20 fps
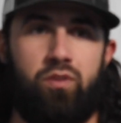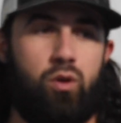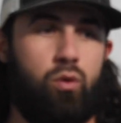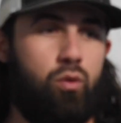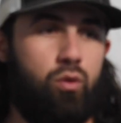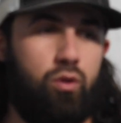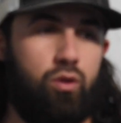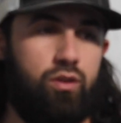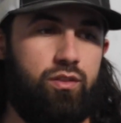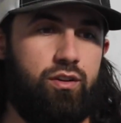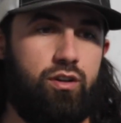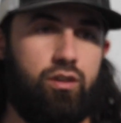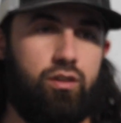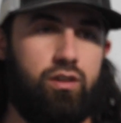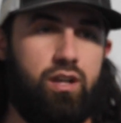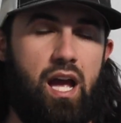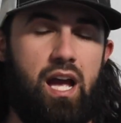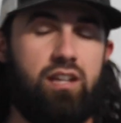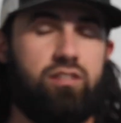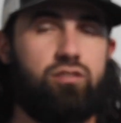or they're
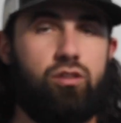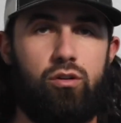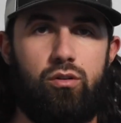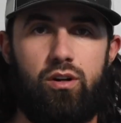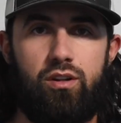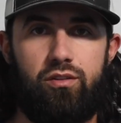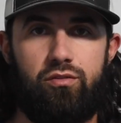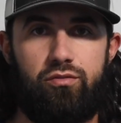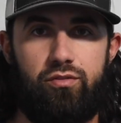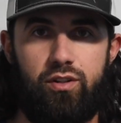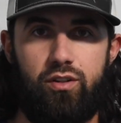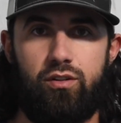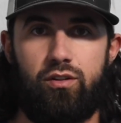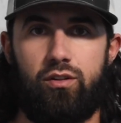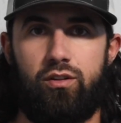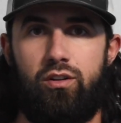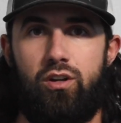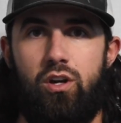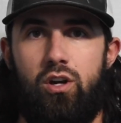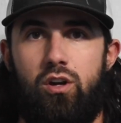an asshole on the
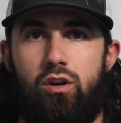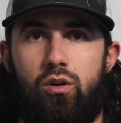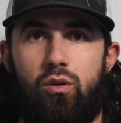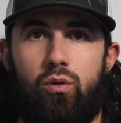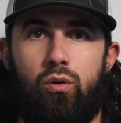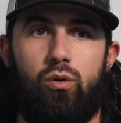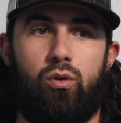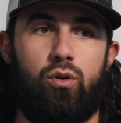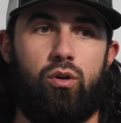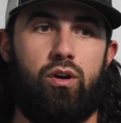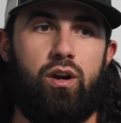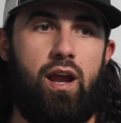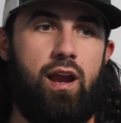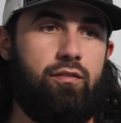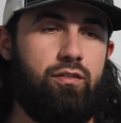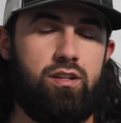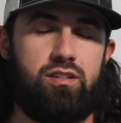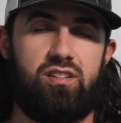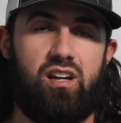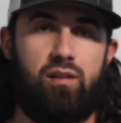field, or
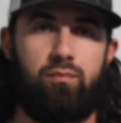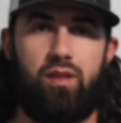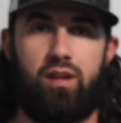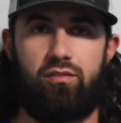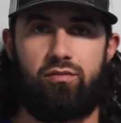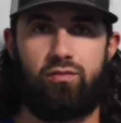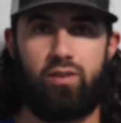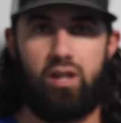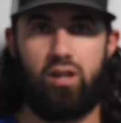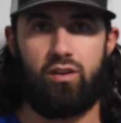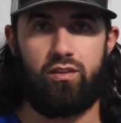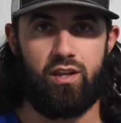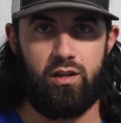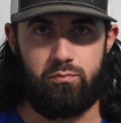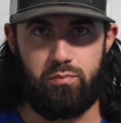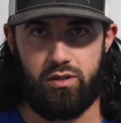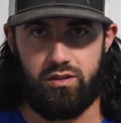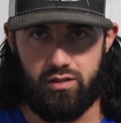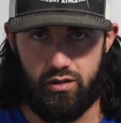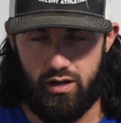every time they fail they
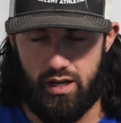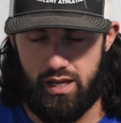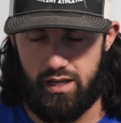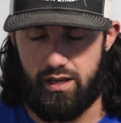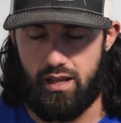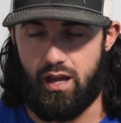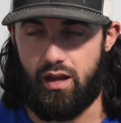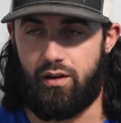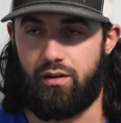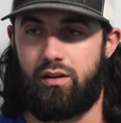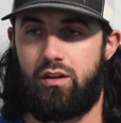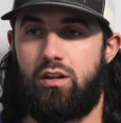put their head down.